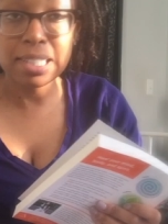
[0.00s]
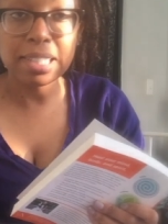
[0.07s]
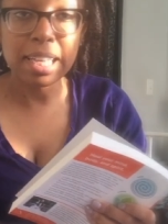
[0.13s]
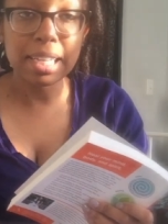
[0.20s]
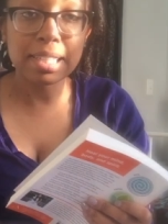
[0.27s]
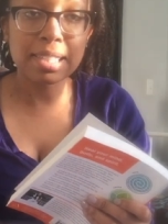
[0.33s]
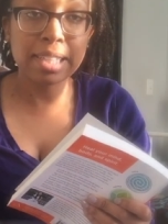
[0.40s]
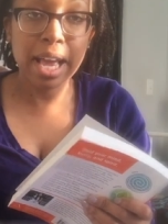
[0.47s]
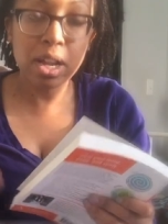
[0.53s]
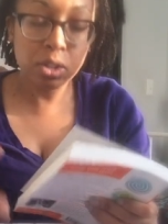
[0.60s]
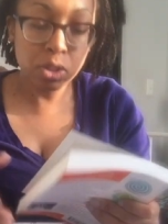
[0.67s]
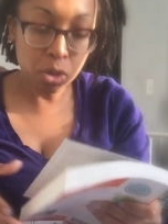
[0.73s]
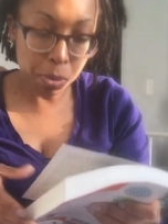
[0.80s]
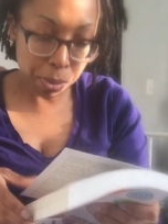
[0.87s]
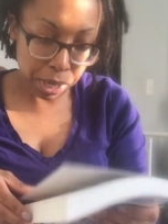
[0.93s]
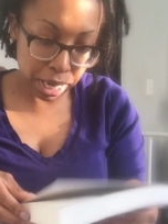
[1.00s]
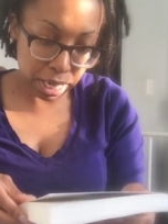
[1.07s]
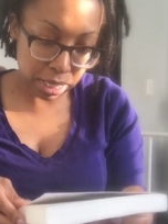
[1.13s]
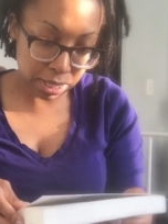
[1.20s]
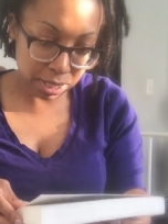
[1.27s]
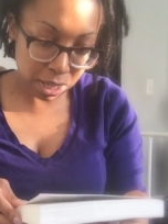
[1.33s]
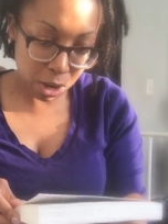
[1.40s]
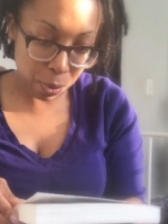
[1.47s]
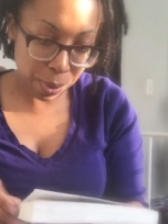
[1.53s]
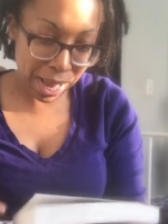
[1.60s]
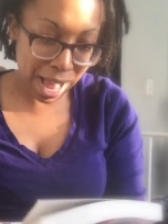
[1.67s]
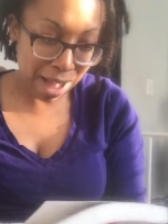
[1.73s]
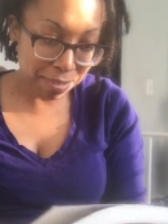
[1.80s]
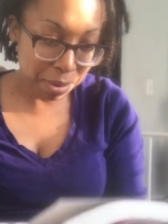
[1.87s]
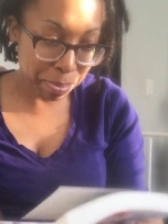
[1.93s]
is like sandalwood. And so we
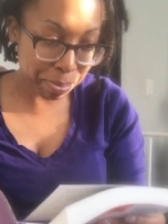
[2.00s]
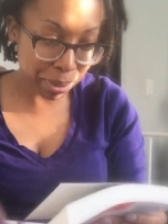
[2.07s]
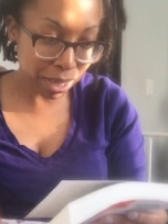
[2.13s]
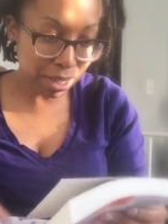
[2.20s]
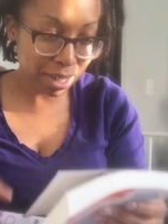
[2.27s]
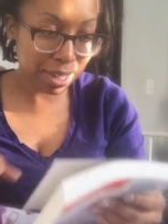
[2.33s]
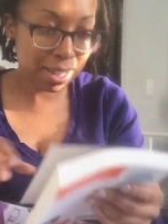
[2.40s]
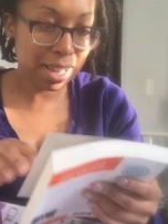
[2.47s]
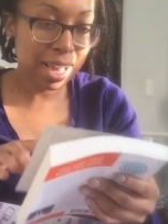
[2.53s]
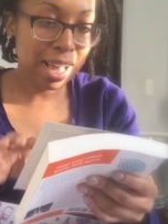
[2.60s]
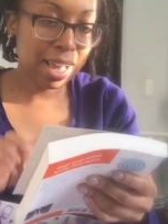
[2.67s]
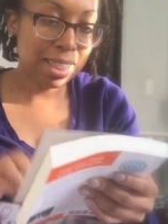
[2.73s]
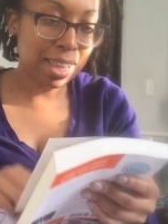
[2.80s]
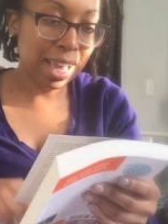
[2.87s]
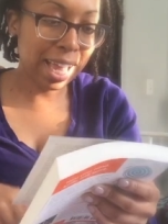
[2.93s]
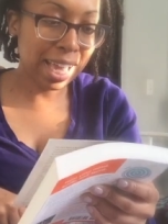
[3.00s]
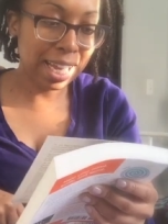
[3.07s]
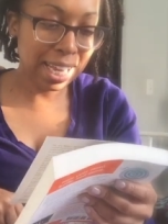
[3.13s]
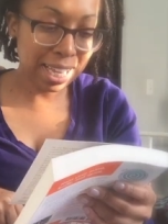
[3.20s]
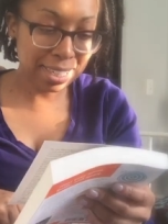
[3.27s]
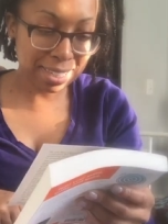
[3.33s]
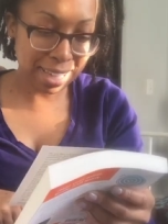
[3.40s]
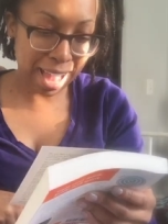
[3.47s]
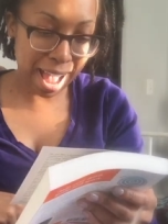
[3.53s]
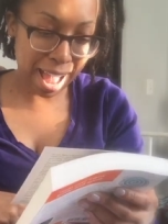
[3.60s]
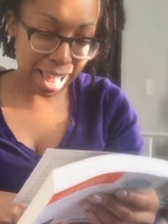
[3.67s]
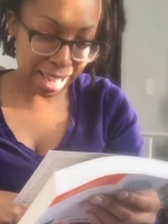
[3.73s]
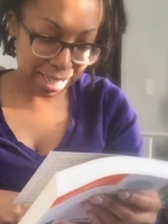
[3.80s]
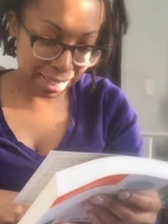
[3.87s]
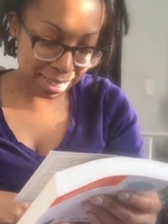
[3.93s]
have a book, The Idiot's
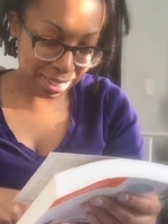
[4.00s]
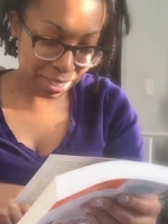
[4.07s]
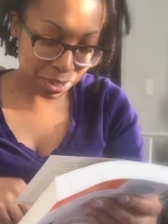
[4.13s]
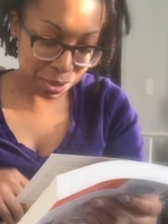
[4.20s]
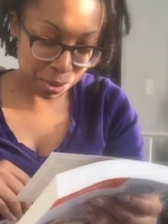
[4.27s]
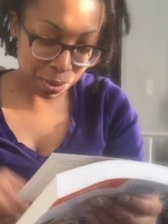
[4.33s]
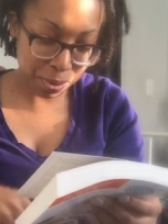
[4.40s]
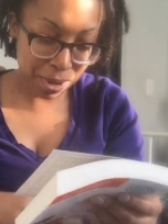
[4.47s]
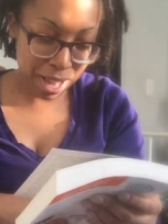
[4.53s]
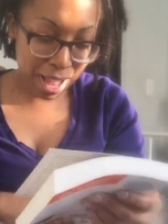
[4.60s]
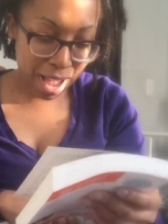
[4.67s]
Guide to